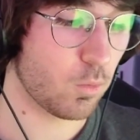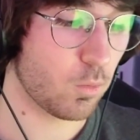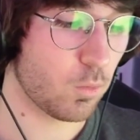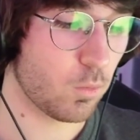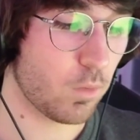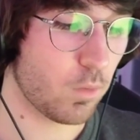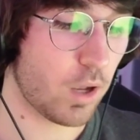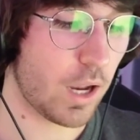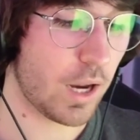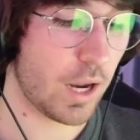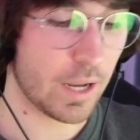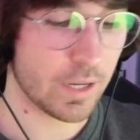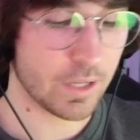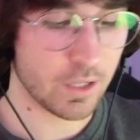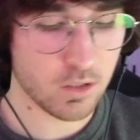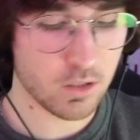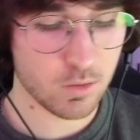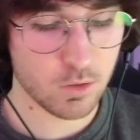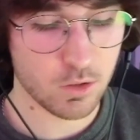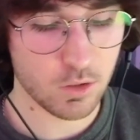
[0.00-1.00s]
I
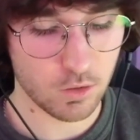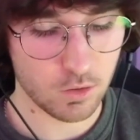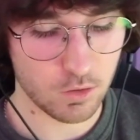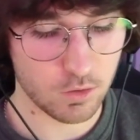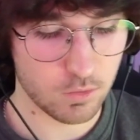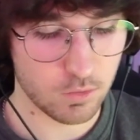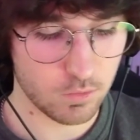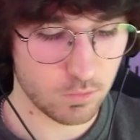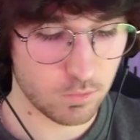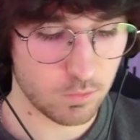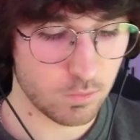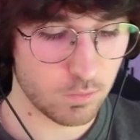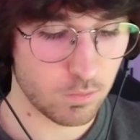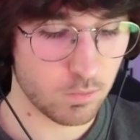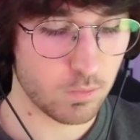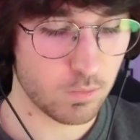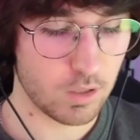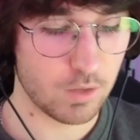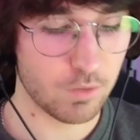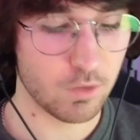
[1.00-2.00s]
guess to
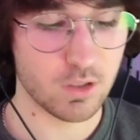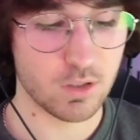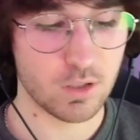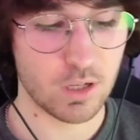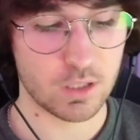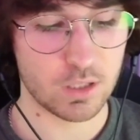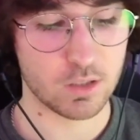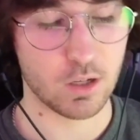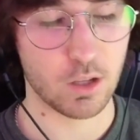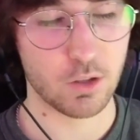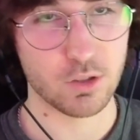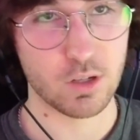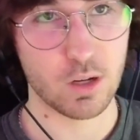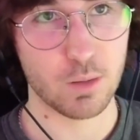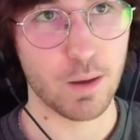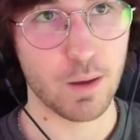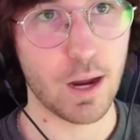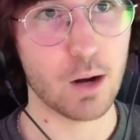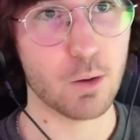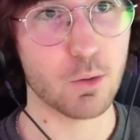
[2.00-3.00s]
even take us another step
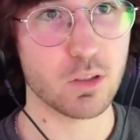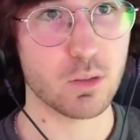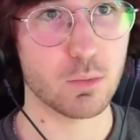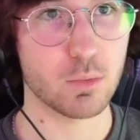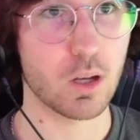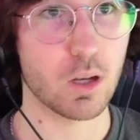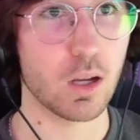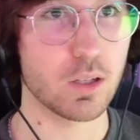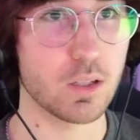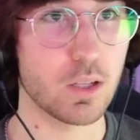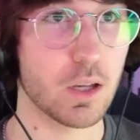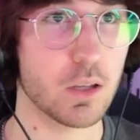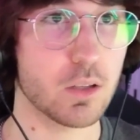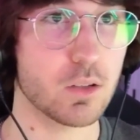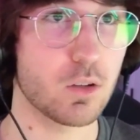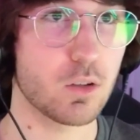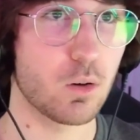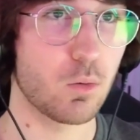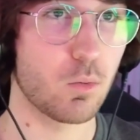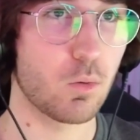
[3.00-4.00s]
back with some context,
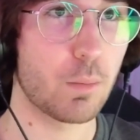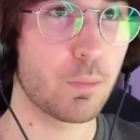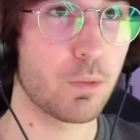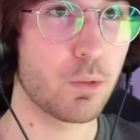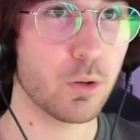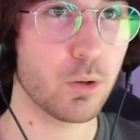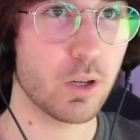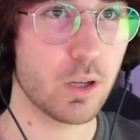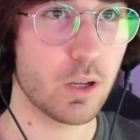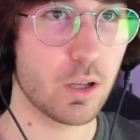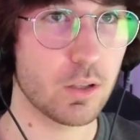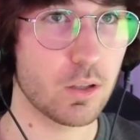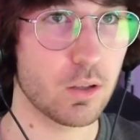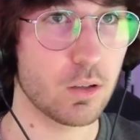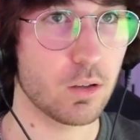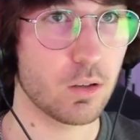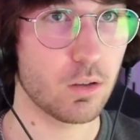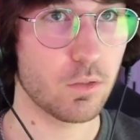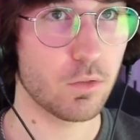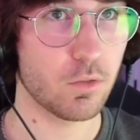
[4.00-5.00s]
Web3
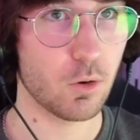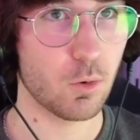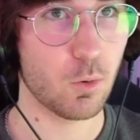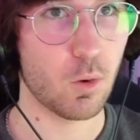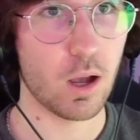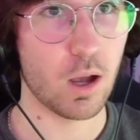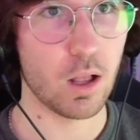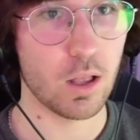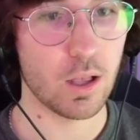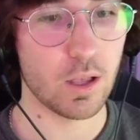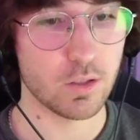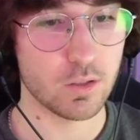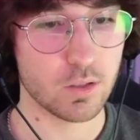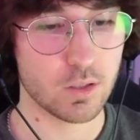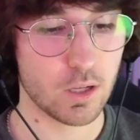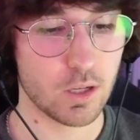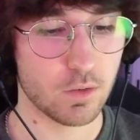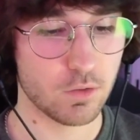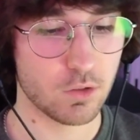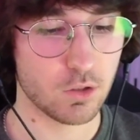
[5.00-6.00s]
for a while has
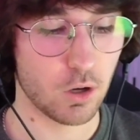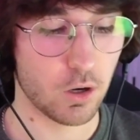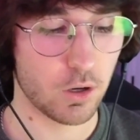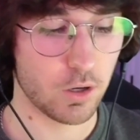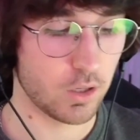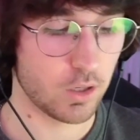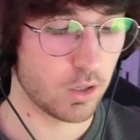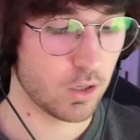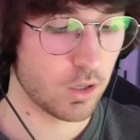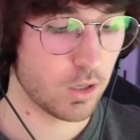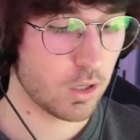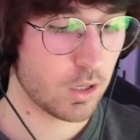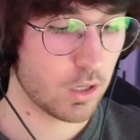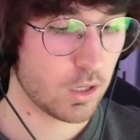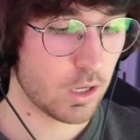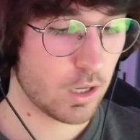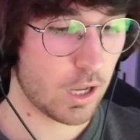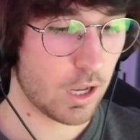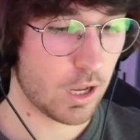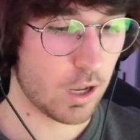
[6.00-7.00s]
kind of started
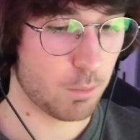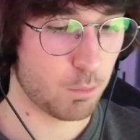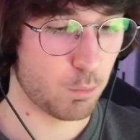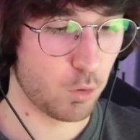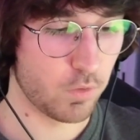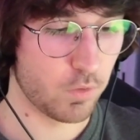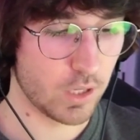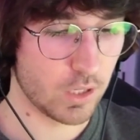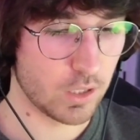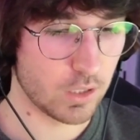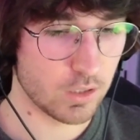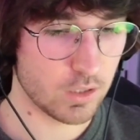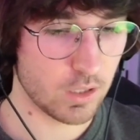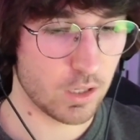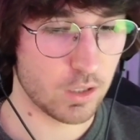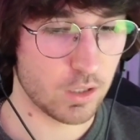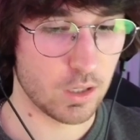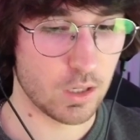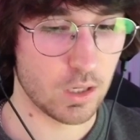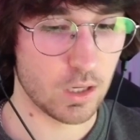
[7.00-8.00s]
moving into this
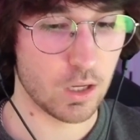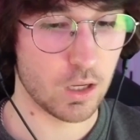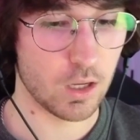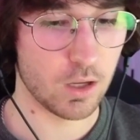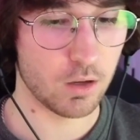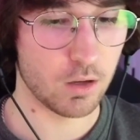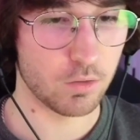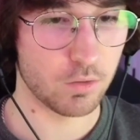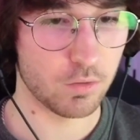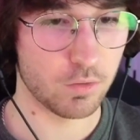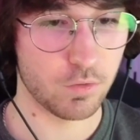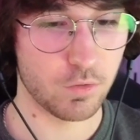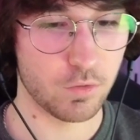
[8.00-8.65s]
idea of,